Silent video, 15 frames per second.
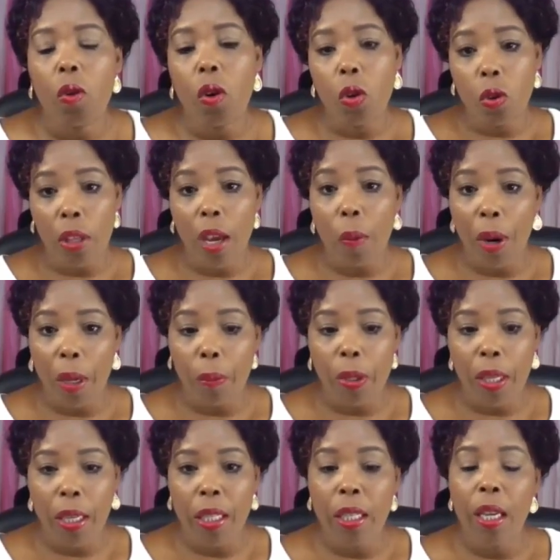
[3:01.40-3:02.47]
go to their
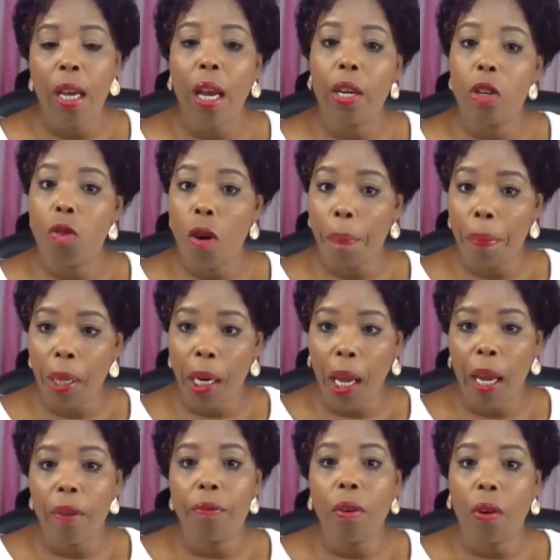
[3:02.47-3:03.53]
website and you
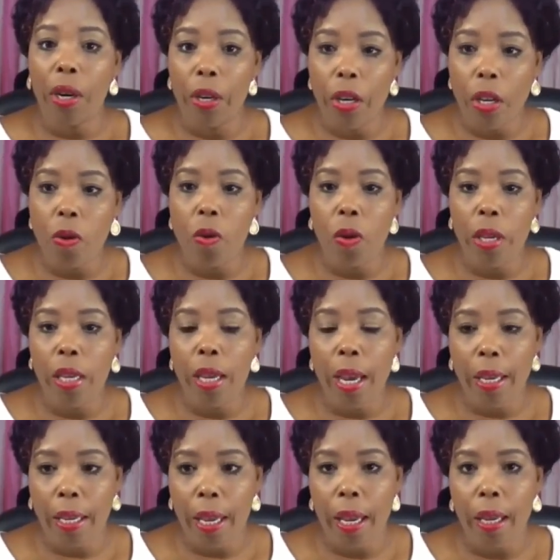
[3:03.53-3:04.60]
apply for a new
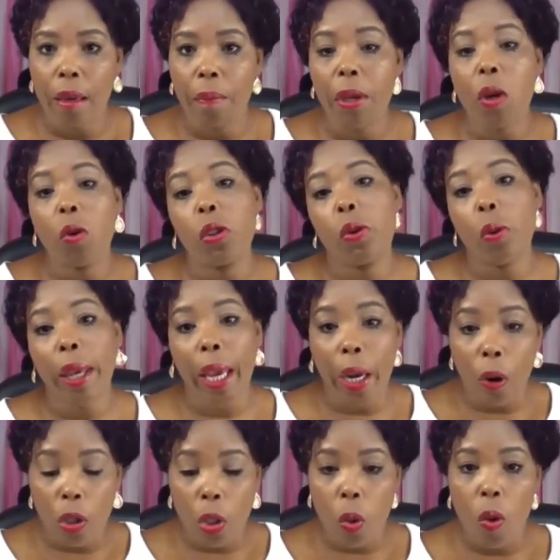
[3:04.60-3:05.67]
EIN, because you
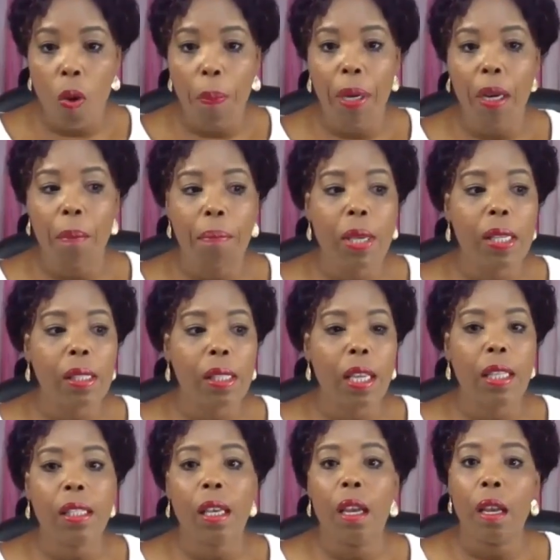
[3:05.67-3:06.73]
cannot open a
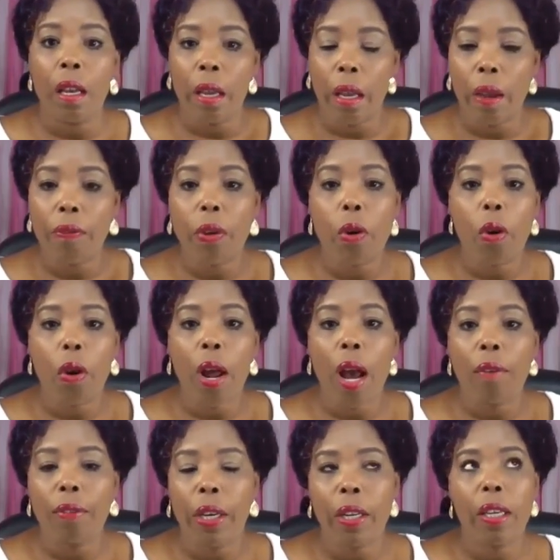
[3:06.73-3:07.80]
business if you don't
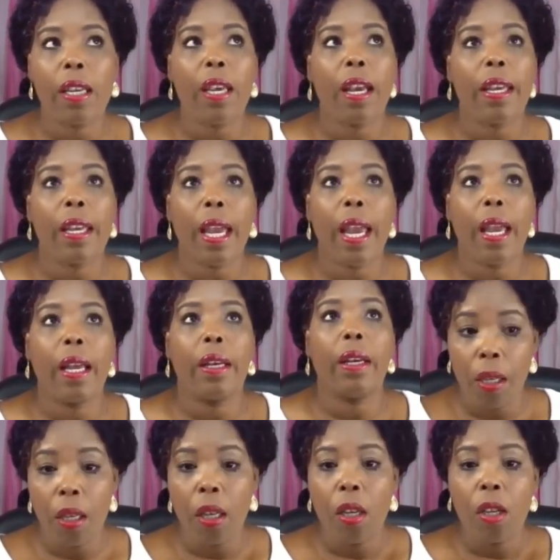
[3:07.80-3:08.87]
have an
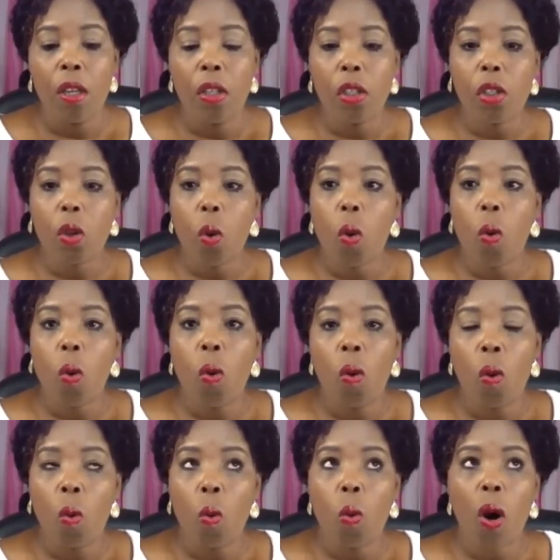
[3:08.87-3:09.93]
EIN. So
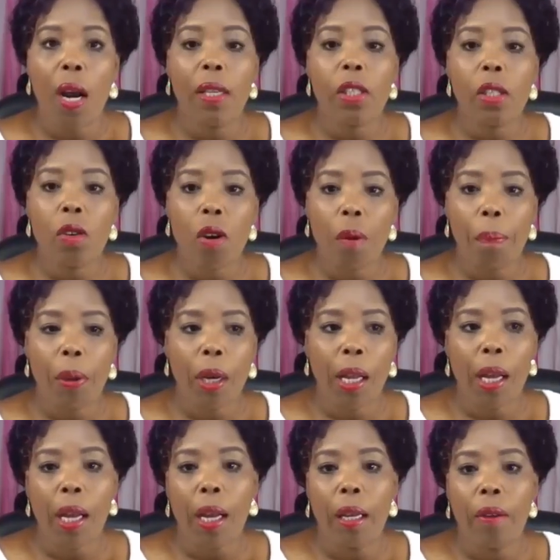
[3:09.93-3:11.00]
once you
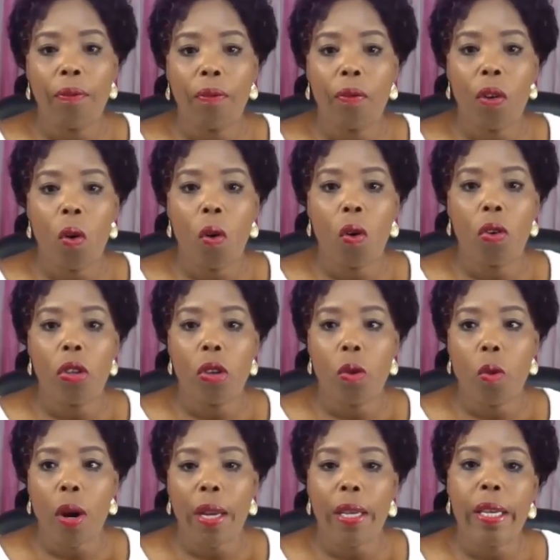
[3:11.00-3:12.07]
apply for
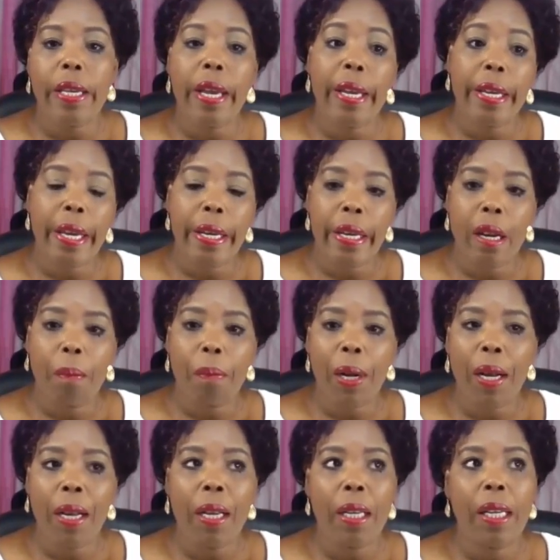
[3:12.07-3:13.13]
your EIN
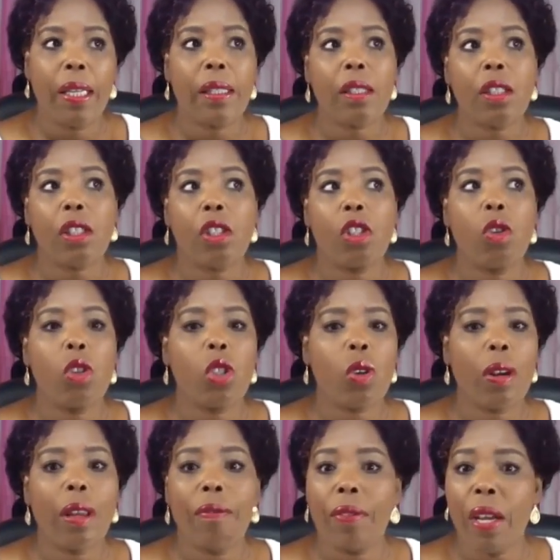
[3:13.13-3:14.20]
number, it's
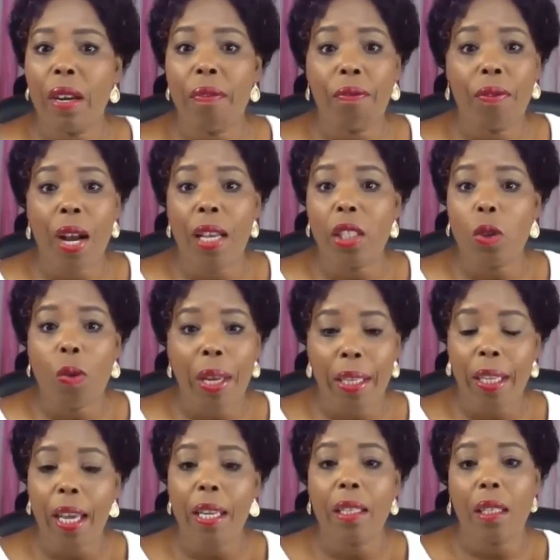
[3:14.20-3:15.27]
usually very fast. You
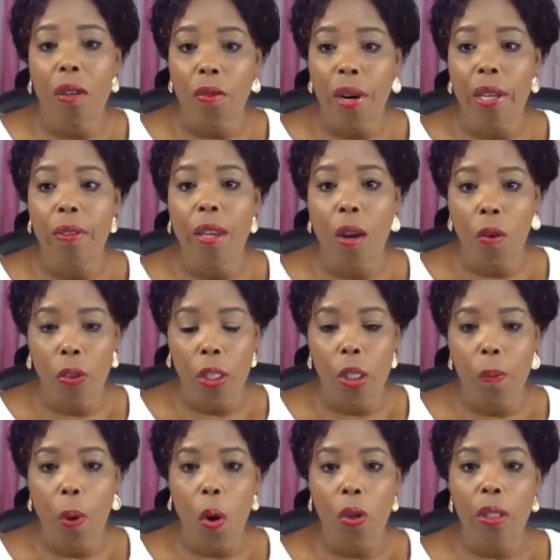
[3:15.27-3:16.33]
can get it right there on the
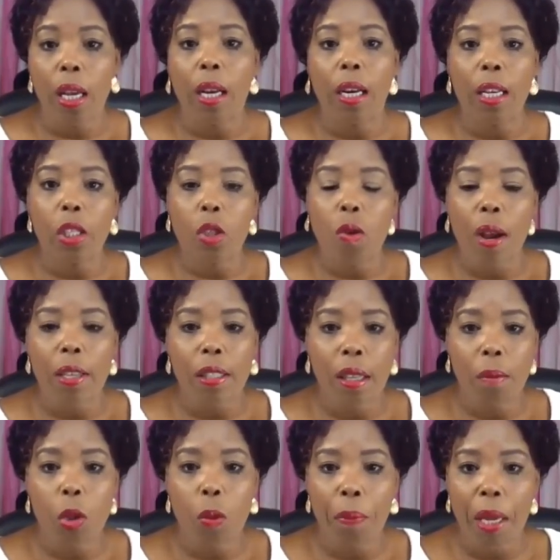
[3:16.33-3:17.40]
spot, unless you ask
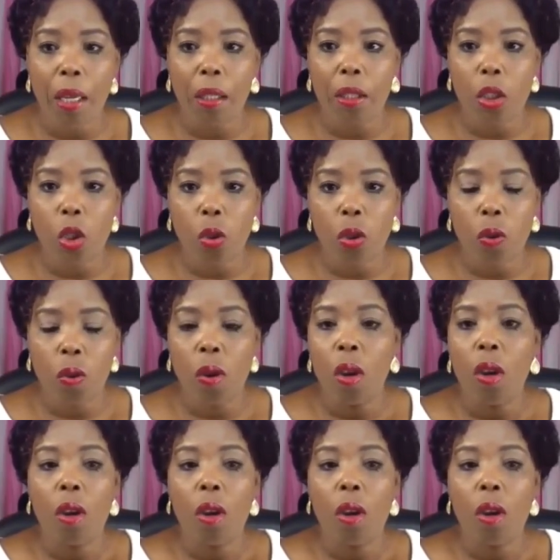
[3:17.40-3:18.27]
them to mail it to you.